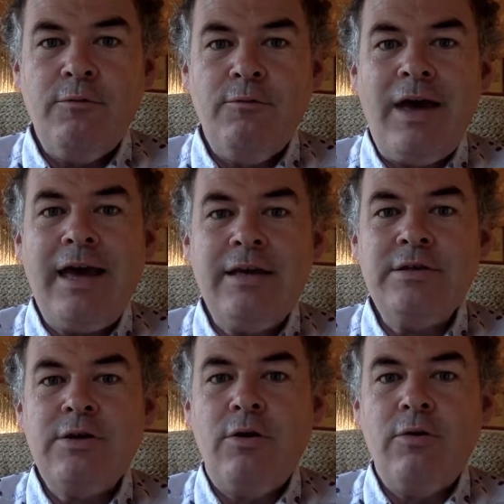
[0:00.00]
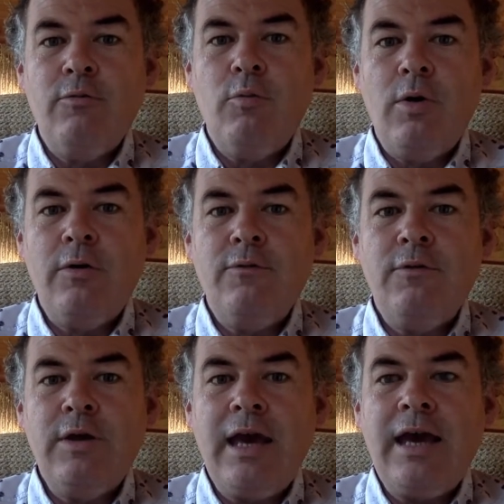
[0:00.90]
that is kind of one of
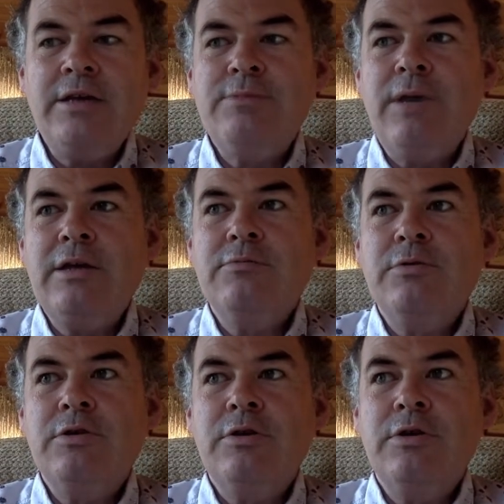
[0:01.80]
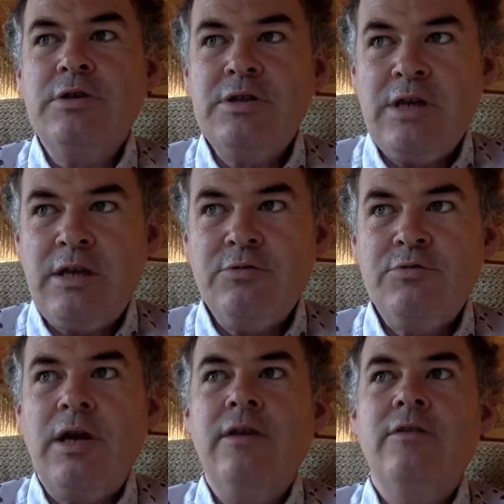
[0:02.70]
the aspects which can
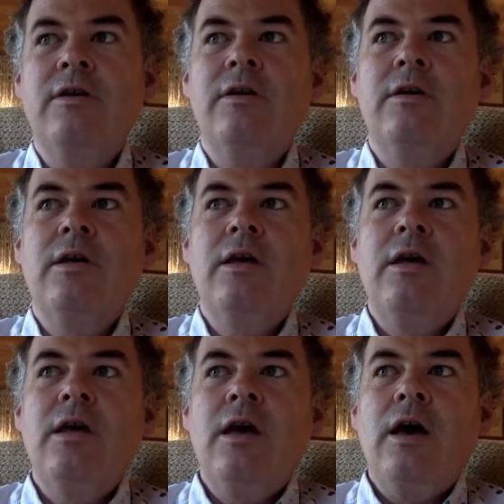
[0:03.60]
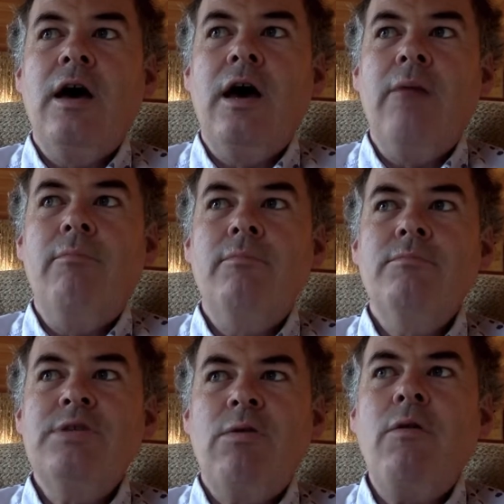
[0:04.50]
accentuate it.
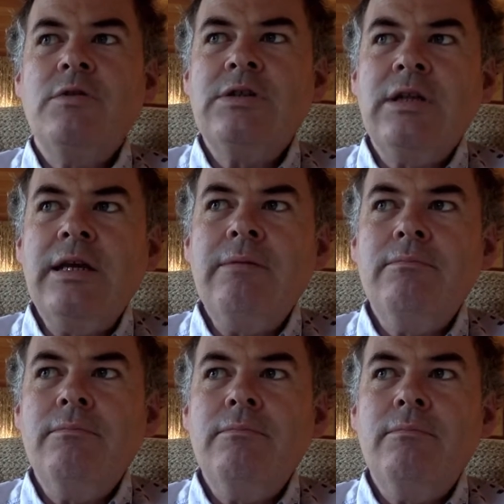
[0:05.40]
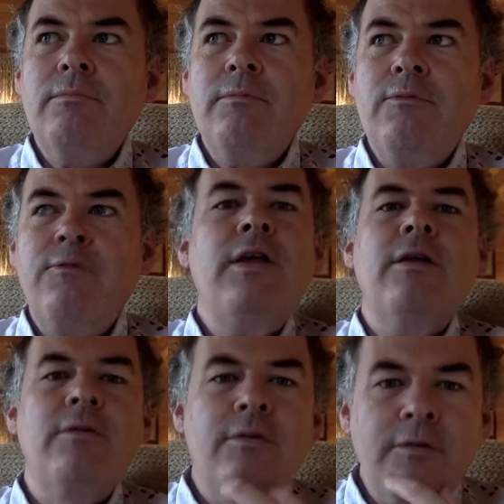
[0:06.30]
So obviously
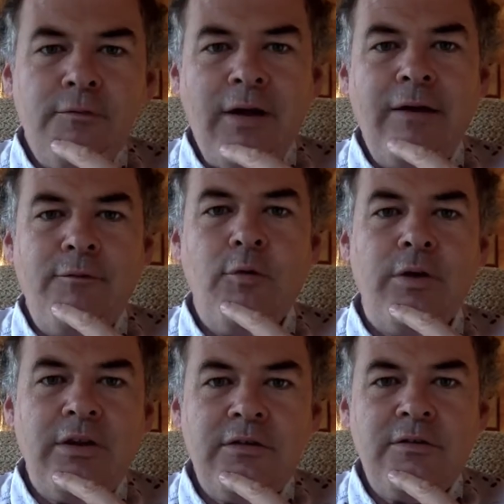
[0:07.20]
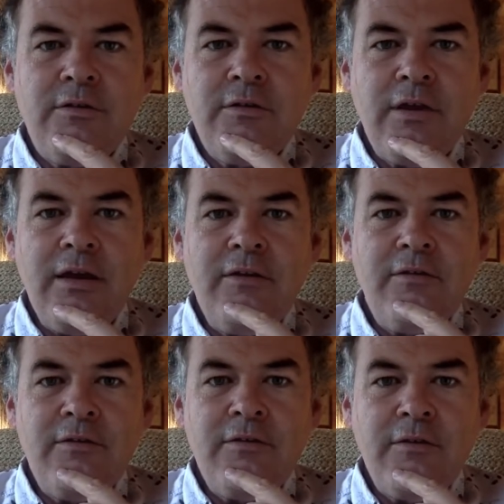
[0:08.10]
filling that void is
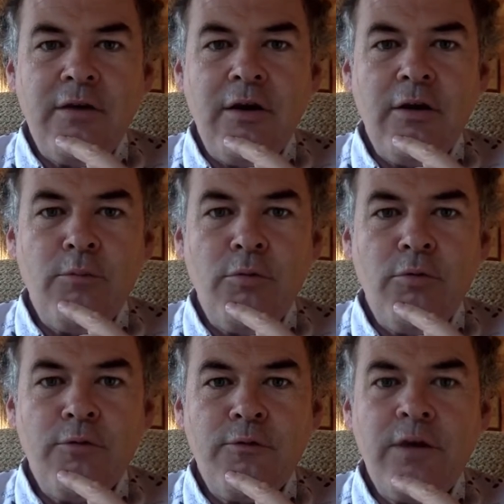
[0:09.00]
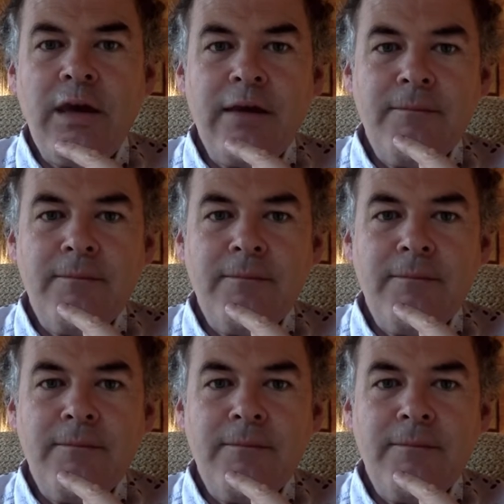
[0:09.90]
an important thing.